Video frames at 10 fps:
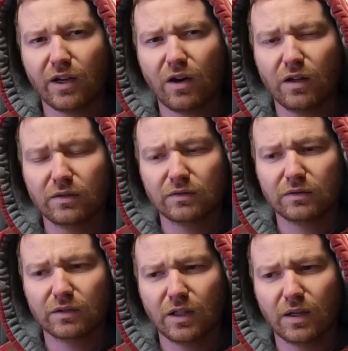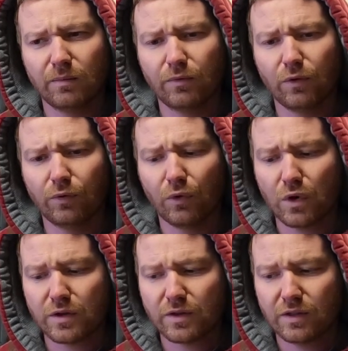on full
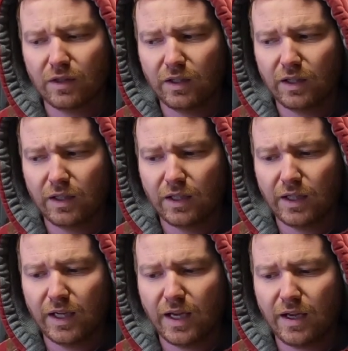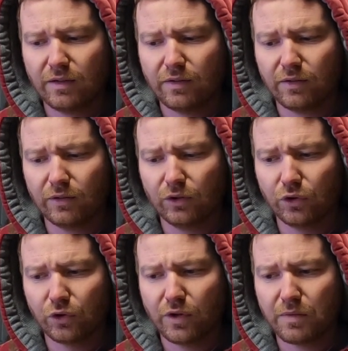force and
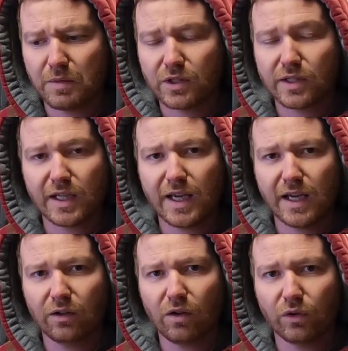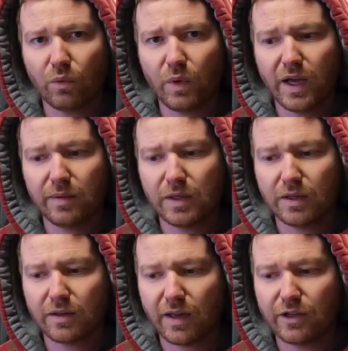learn as much as I can along the way,
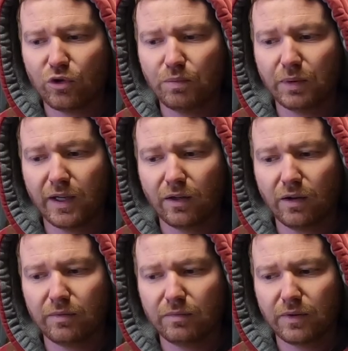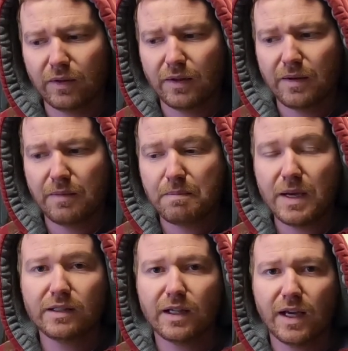because I do plan on
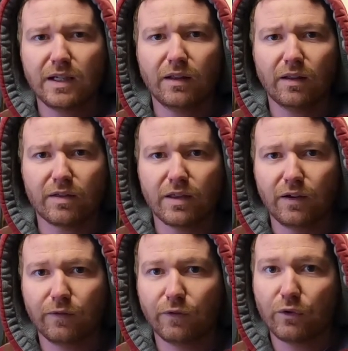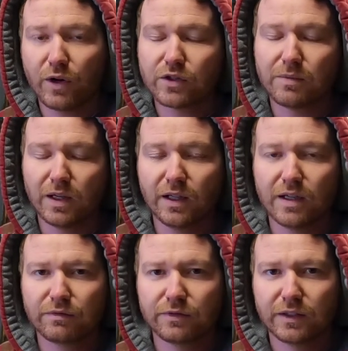maintaining this thing for the rest of my
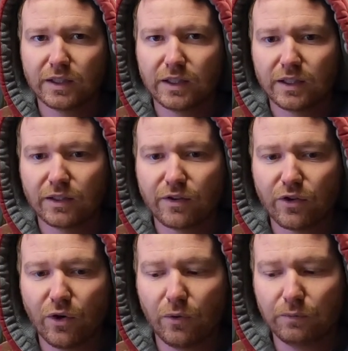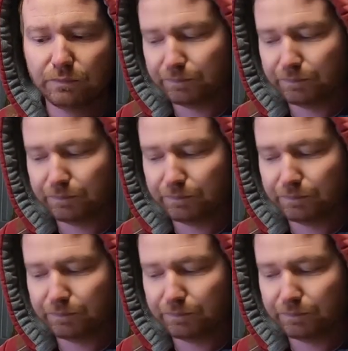life. So